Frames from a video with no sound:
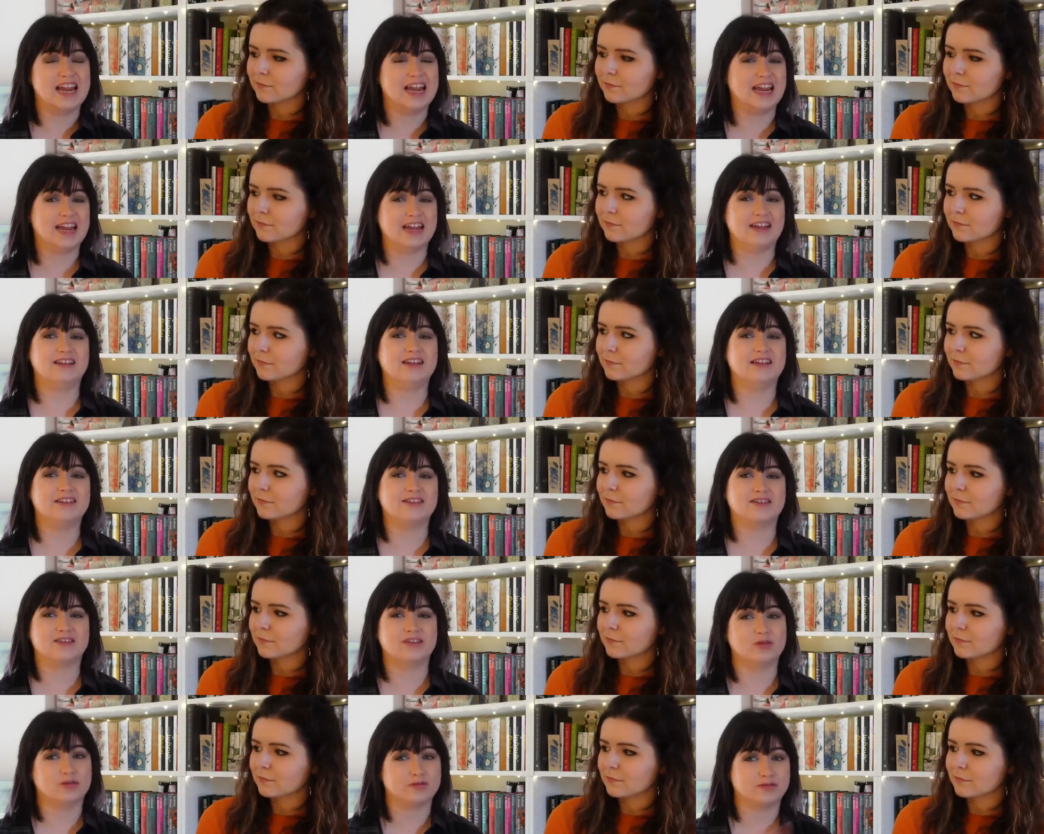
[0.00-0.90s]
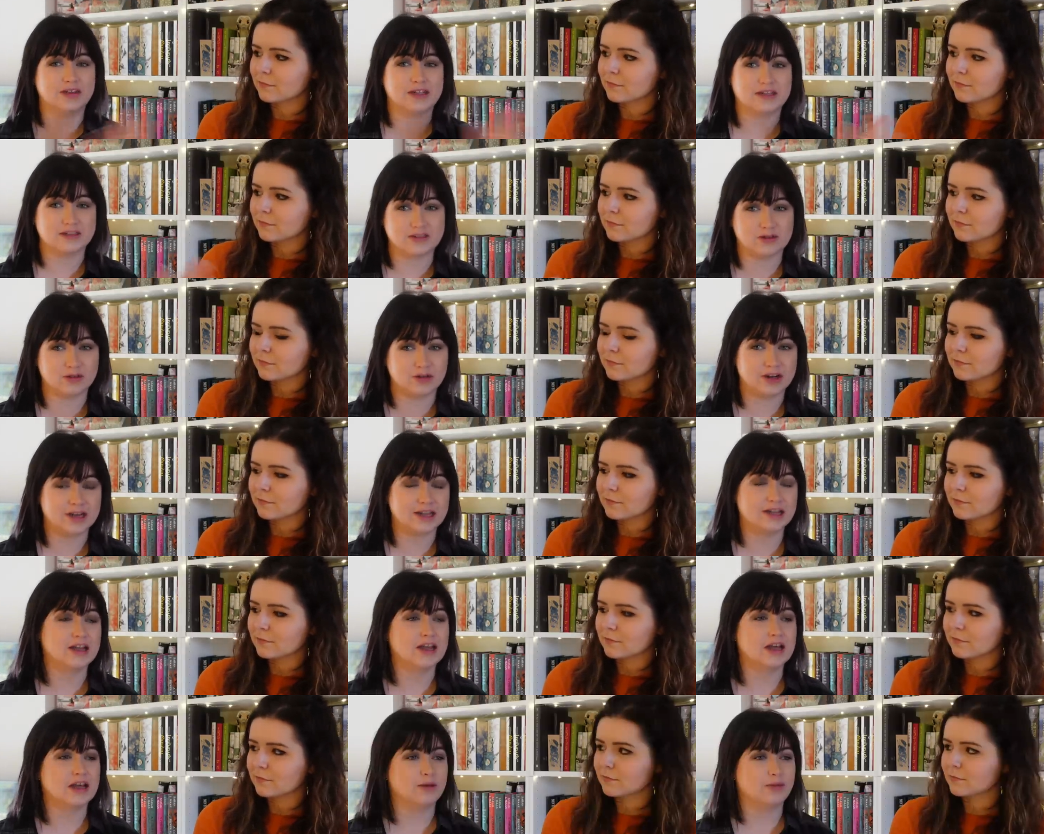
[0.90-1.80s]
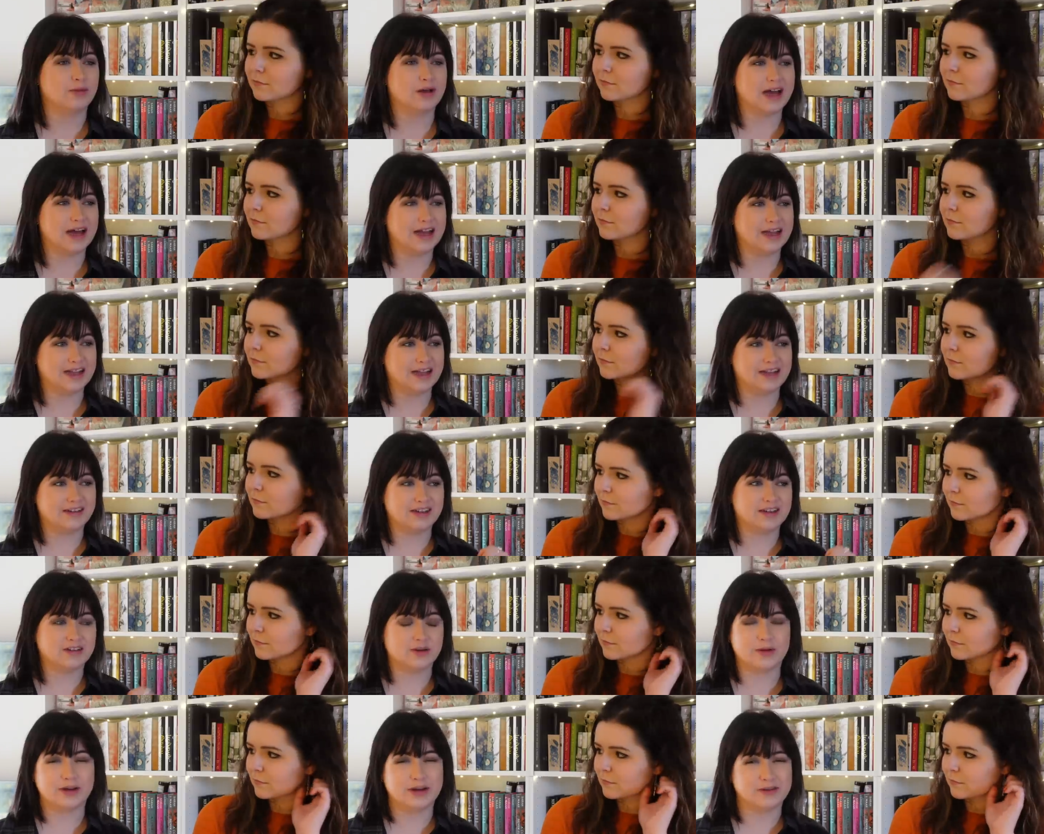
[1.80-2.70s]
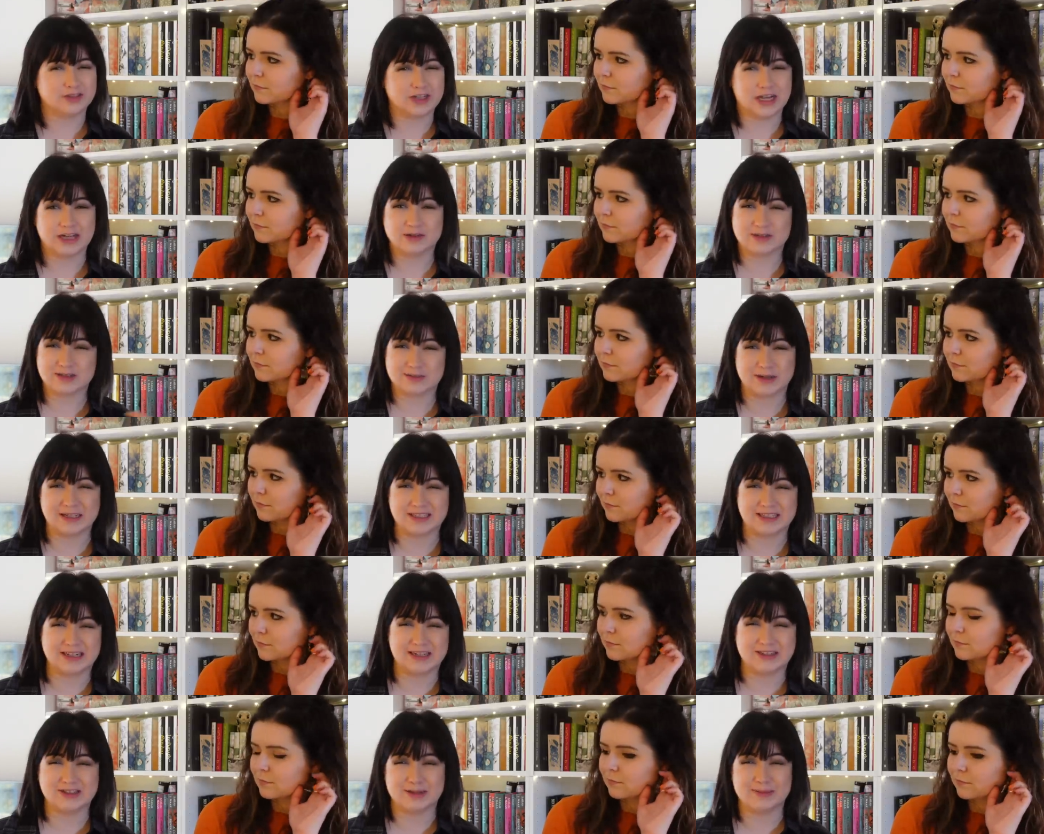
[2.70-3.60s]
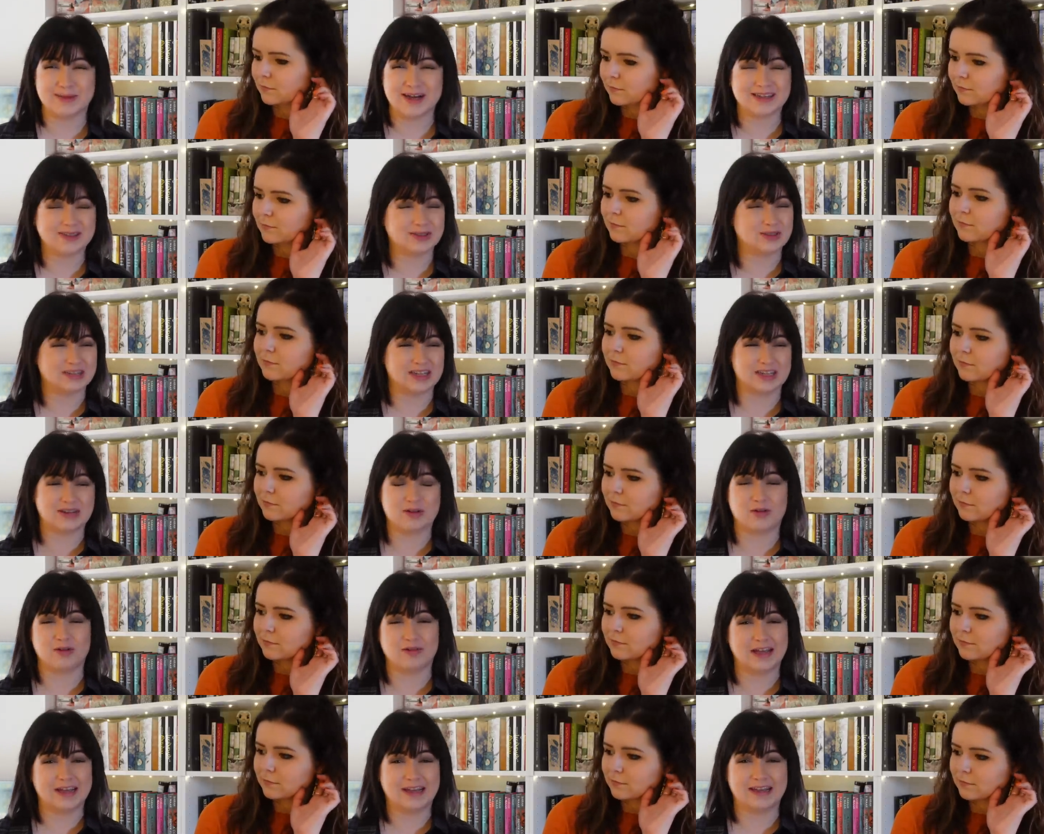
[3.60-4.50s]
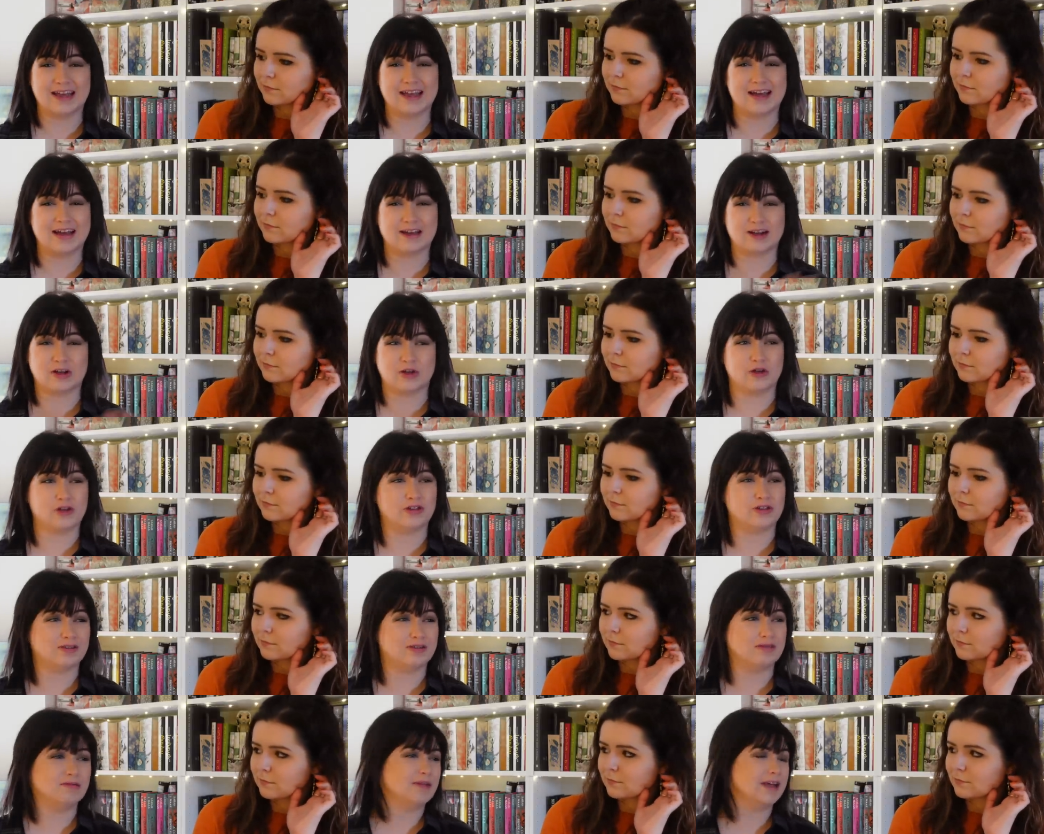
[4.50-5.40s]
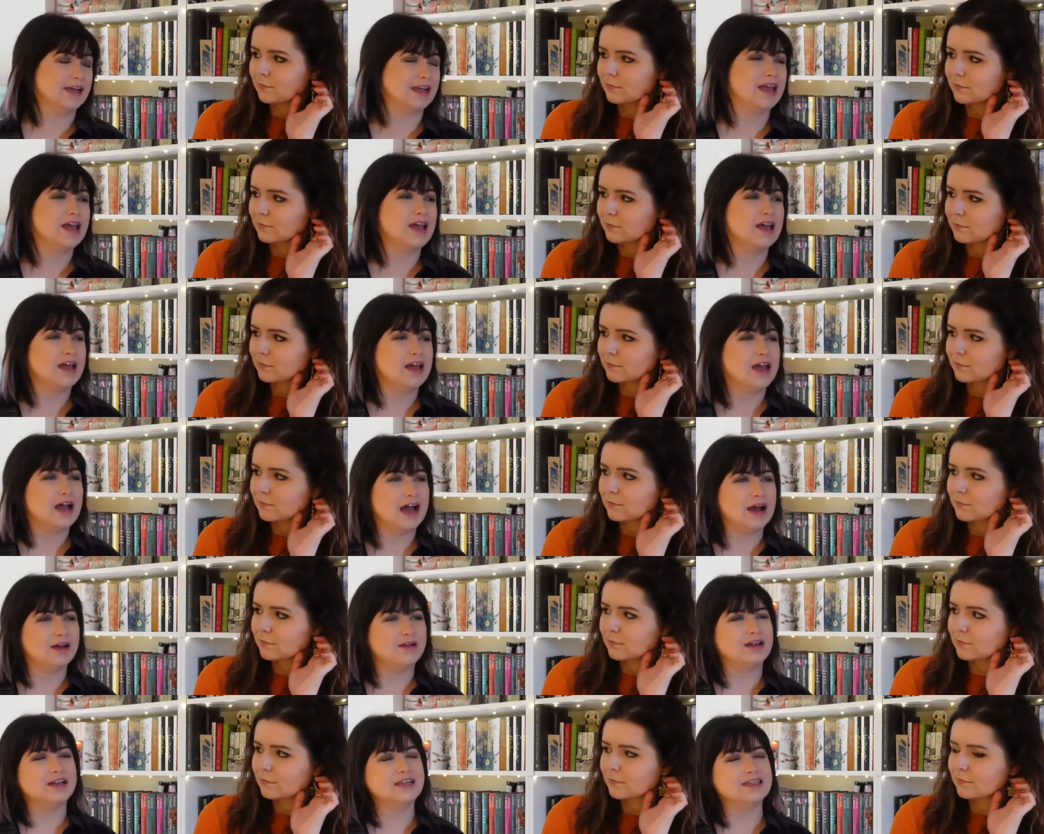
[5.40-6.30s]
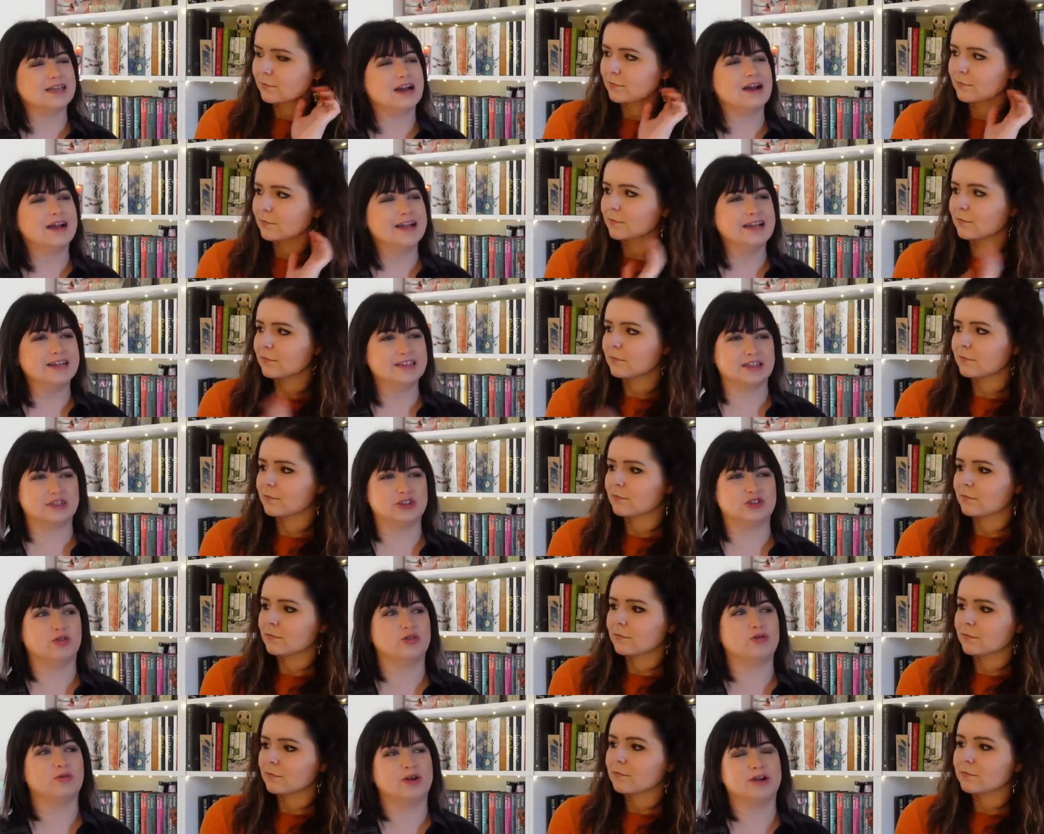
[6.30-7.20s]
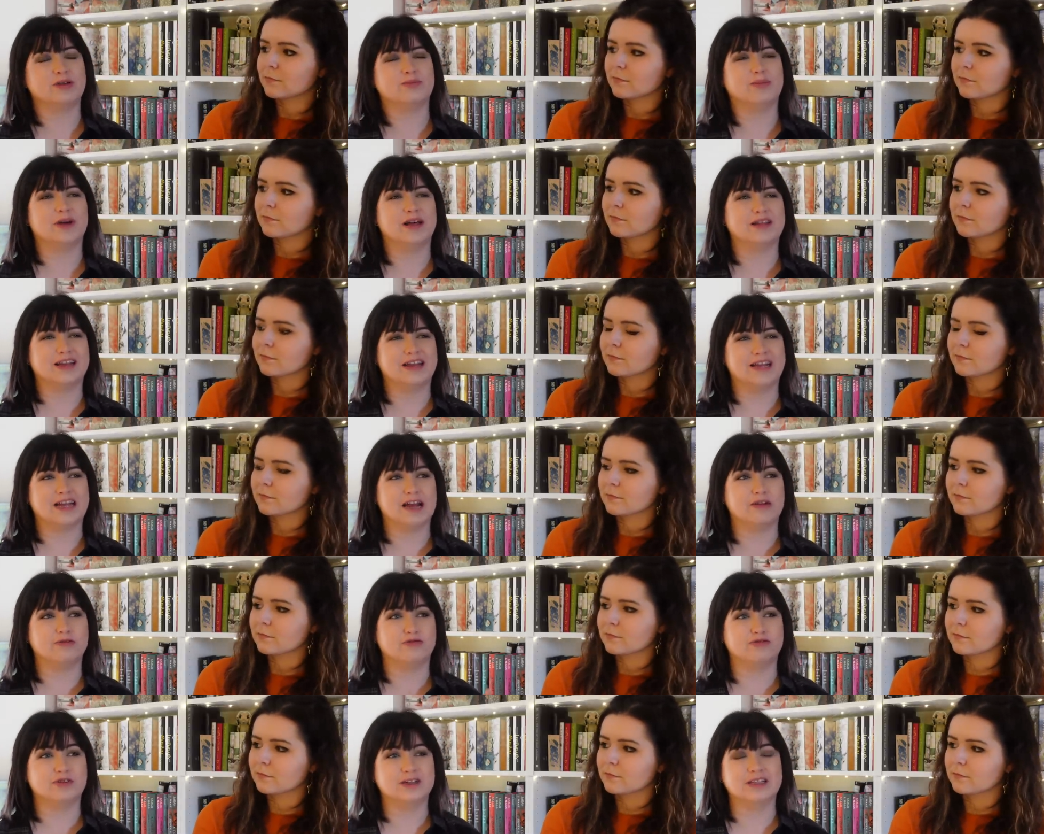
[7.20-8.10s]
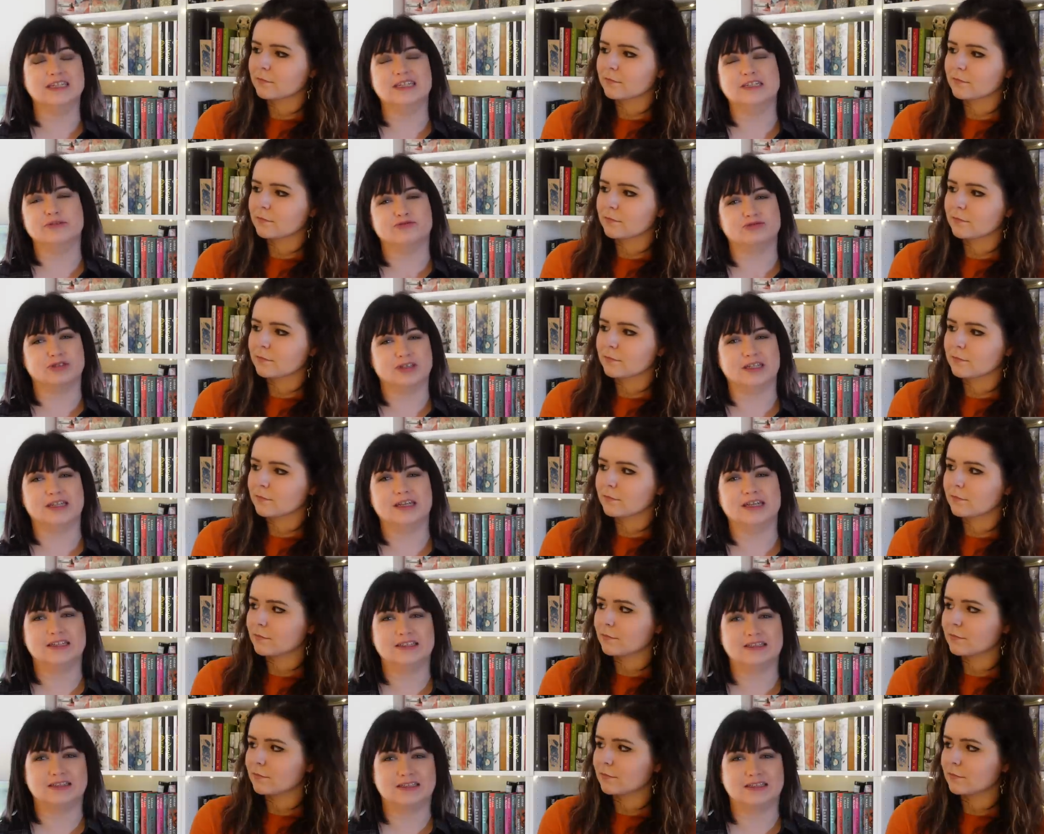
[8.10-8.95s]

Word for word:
Speaker 1: hated, no offense, sorry, but I hated Queen of Shadows by Sarah J Maas, did not like it, could, like, I, it, hate is a strong word, but like I really, really